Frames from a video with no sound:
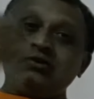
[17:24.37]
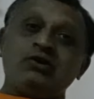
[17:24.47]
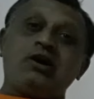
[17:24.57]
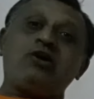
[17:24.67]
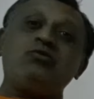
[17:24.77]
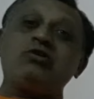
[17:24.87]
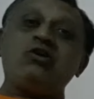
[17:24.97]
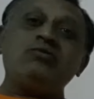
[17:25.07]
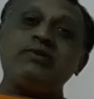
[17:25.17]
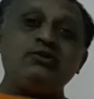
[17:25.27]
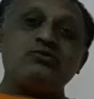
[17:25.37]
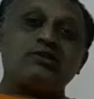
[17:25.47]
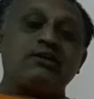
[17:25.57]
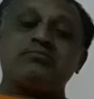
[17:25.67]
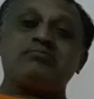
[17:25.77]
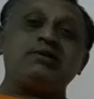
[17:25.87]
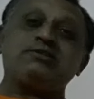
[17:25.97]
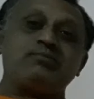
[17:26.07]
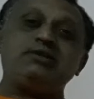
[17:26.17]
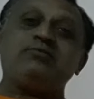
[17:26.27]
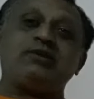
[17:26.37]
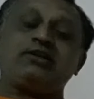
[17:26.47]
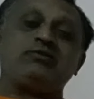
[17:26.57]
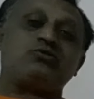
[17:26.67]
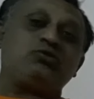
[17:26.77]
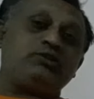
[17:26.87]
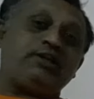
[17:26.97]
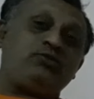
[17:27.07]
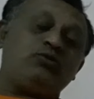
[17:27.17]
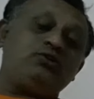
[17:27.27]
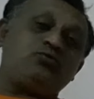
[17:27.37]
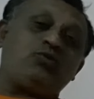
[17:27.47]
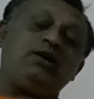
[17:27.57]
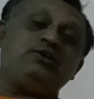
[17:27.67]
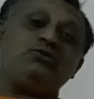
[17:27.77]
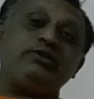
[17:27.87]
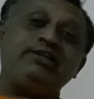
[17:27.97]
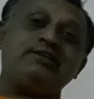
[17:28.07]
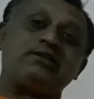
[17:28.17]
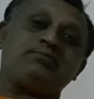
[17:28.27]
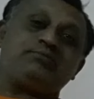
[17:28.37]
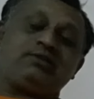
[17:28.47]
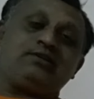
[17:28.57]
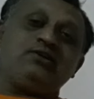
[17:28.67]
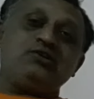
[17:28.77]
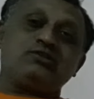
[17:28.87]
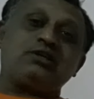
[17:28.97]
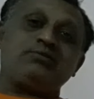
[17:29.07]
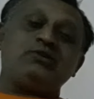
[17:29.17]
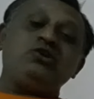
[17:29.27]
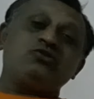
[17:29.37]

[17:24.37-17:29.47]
how long we use, that much money we are used, so they don't want to interrupt the service.